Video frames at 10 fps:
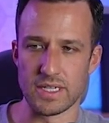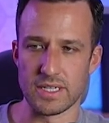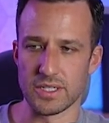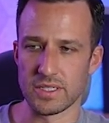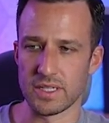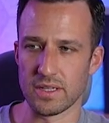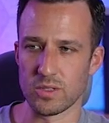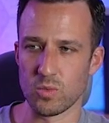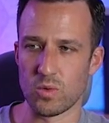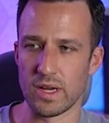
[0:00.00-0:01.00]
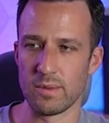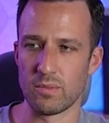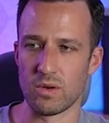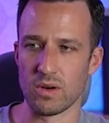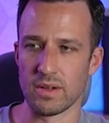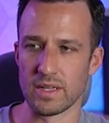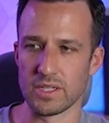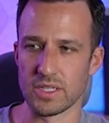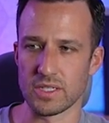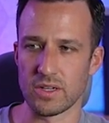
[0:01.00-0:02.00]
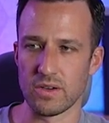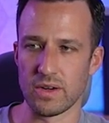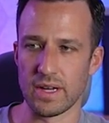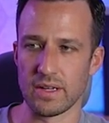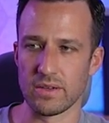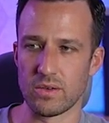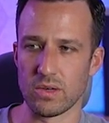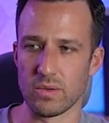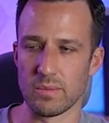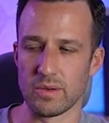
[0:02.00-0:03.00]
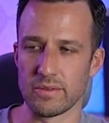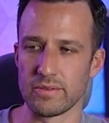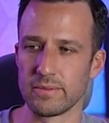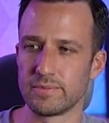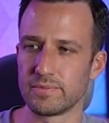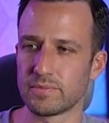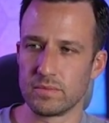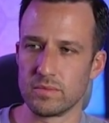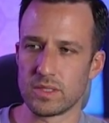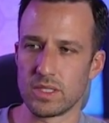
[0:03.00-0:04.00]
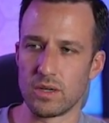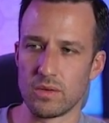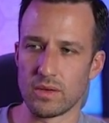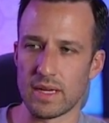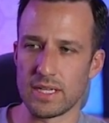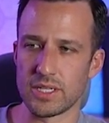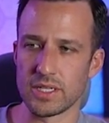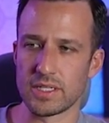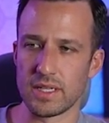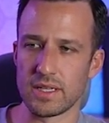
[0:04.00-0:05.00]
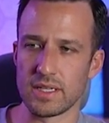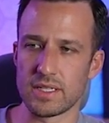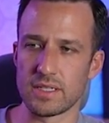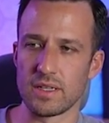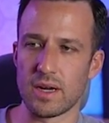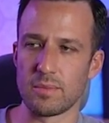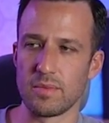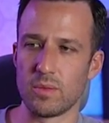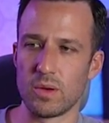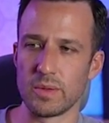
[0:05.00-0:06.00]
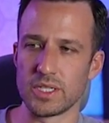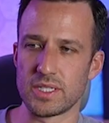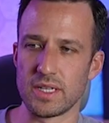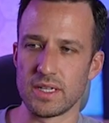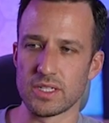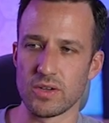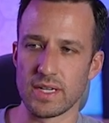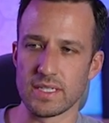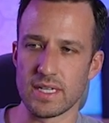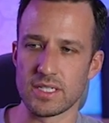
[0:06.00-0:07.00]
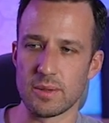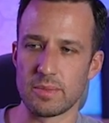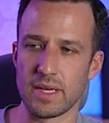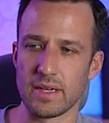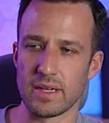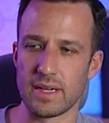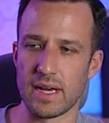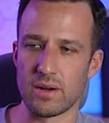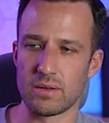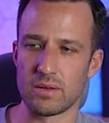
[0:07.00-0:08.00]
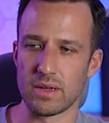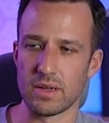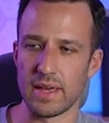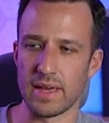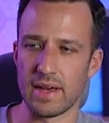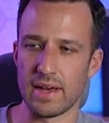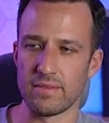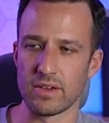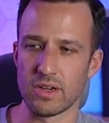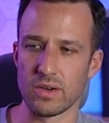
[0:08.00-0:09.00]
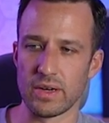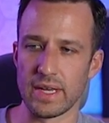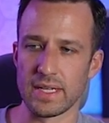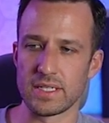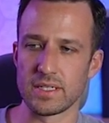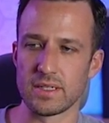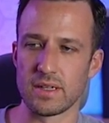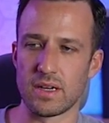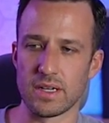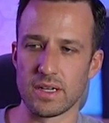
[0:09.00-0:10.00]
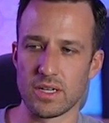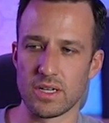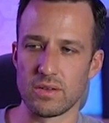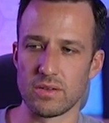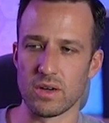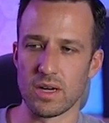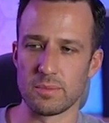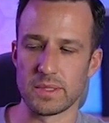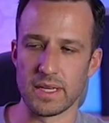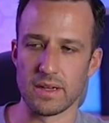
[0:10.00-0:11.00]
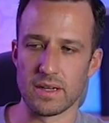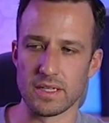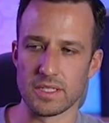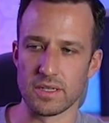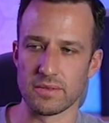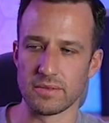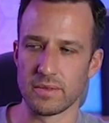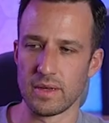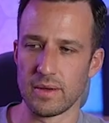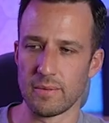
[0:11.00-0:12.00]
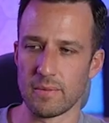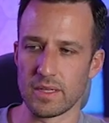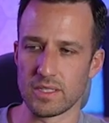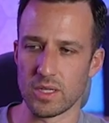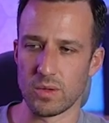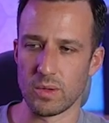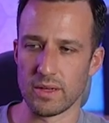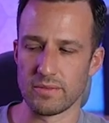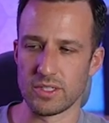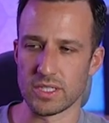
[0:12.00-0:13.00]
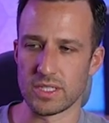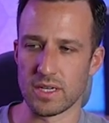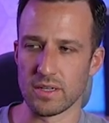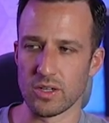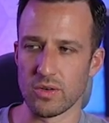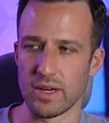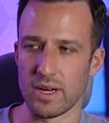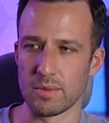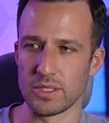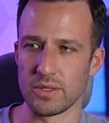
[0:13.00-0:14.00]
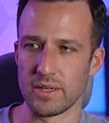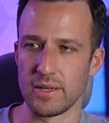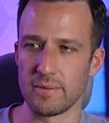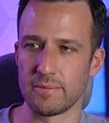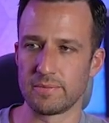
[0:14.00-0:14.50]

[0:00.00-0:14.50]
As you can see, there's way more than just create or remove. So as you can see, this the one we just did is create/update, and now they have create on its own or update on its own. And so we would have just done create opportunity.